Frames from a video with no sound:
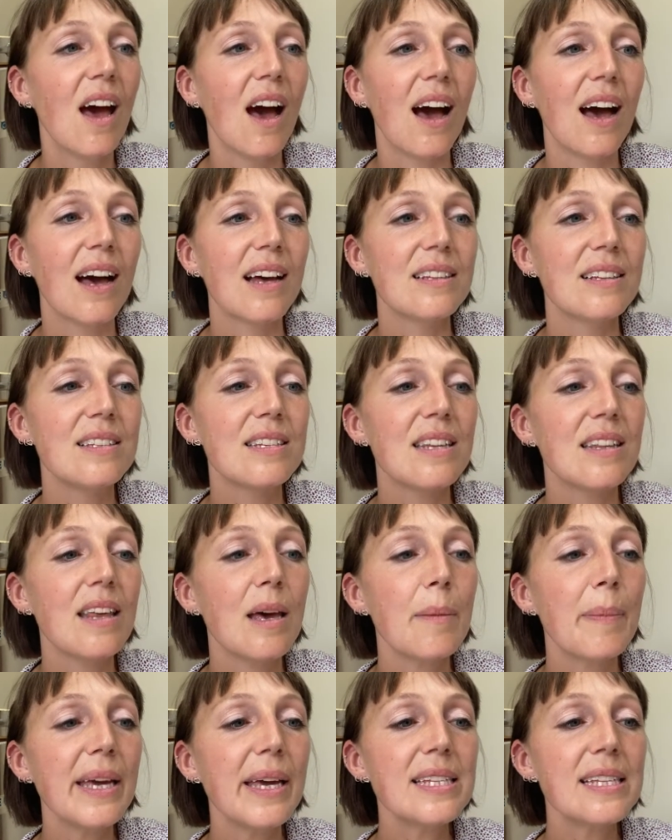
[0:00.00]
and
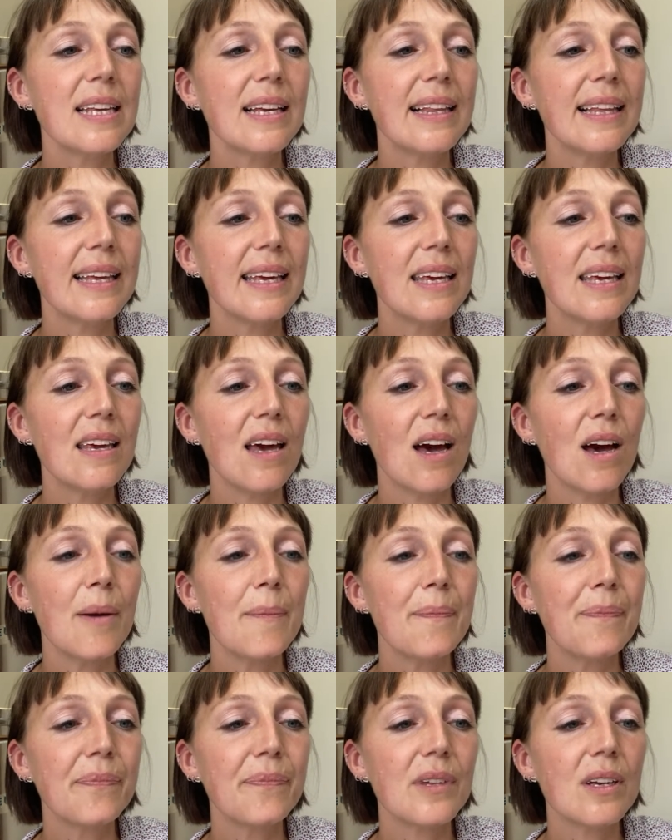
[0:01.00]
they're basically
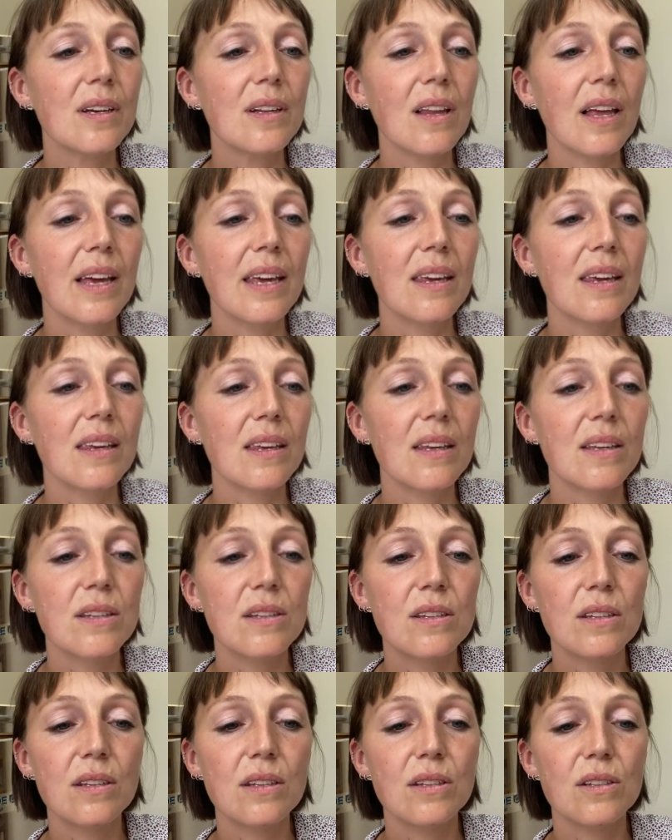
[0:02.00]
like
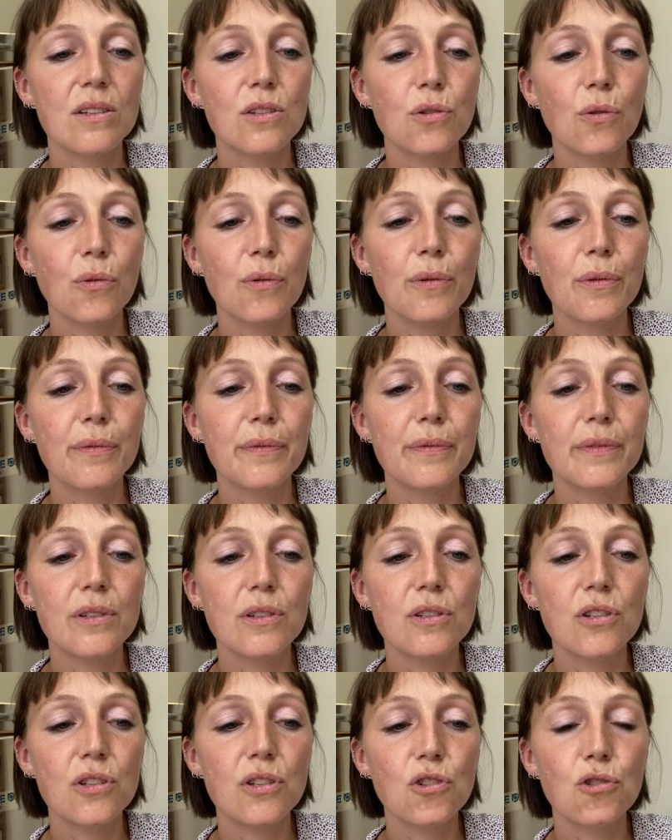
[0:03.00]
sort of
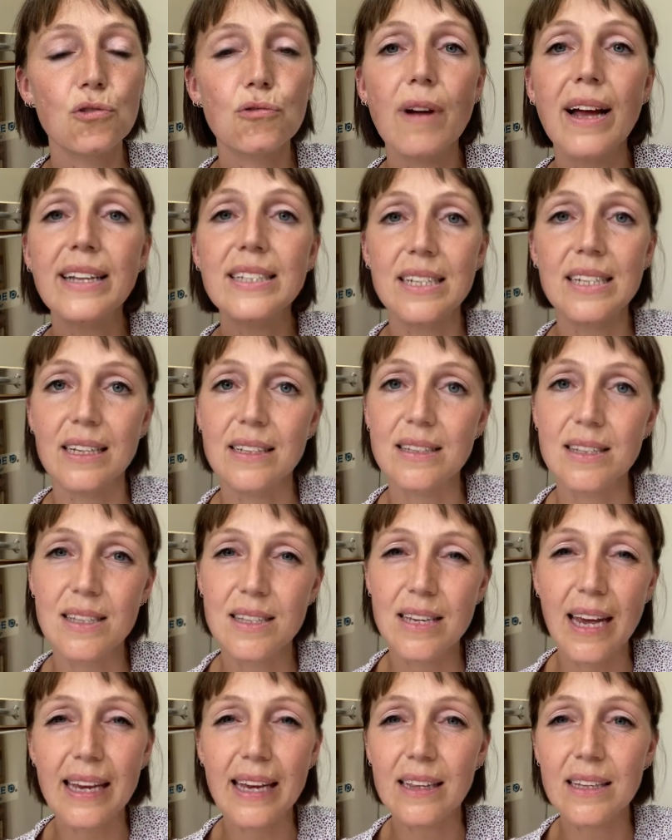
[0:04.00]
shredded
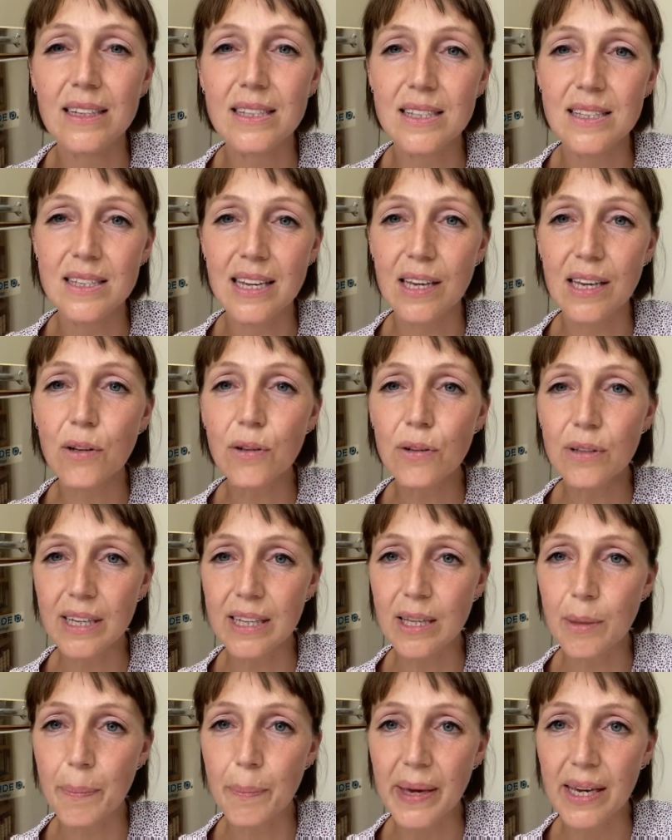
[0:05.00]
stainless steel
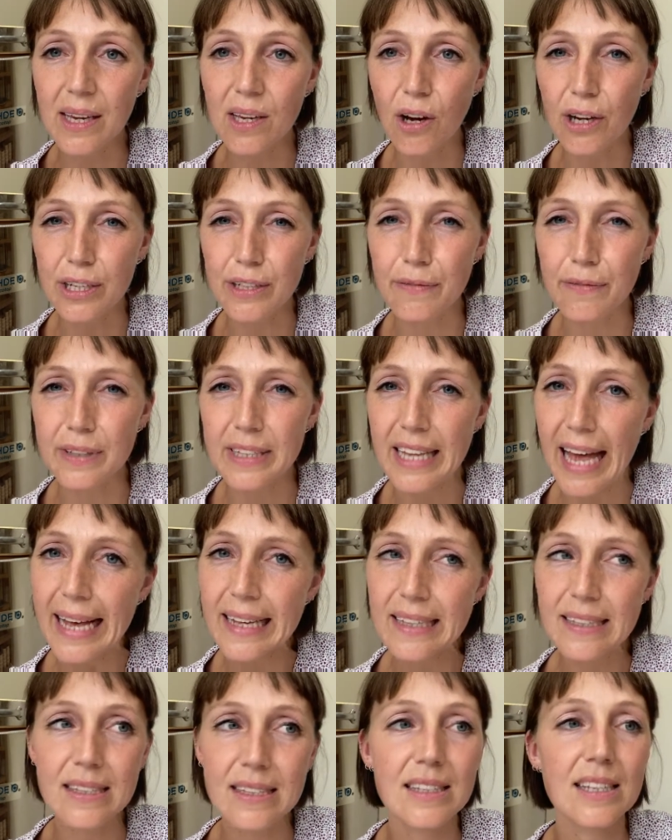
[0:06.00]
in a big kind of
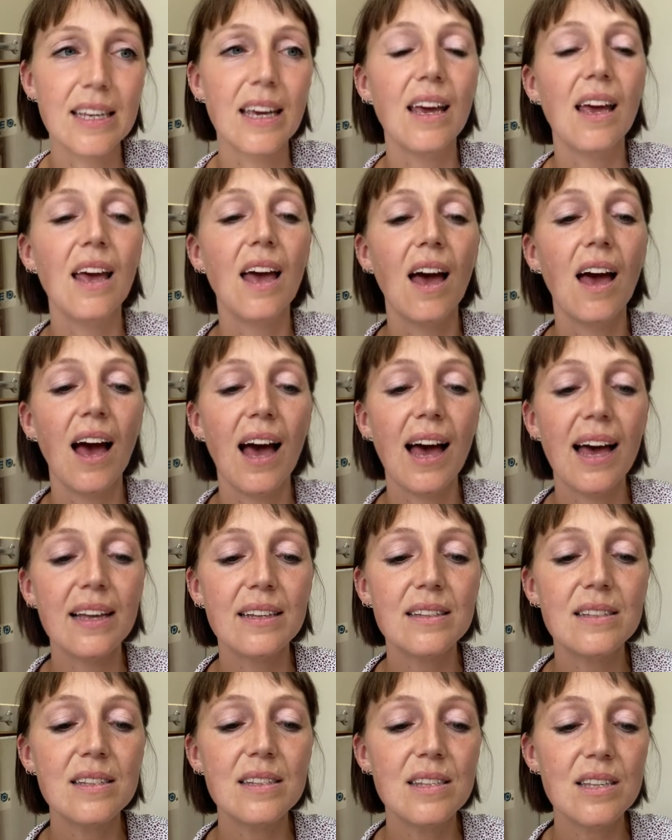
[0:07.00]
nest.
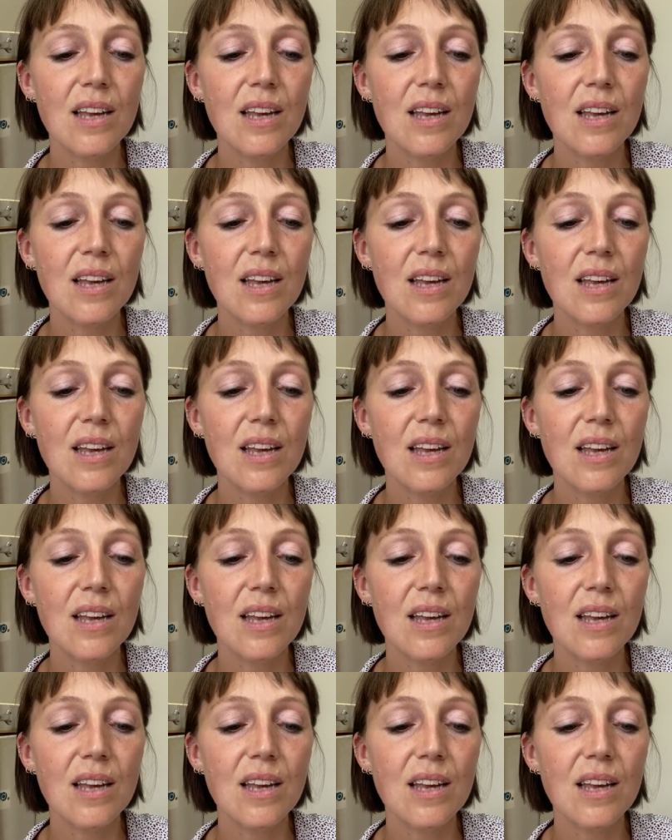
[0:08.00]
And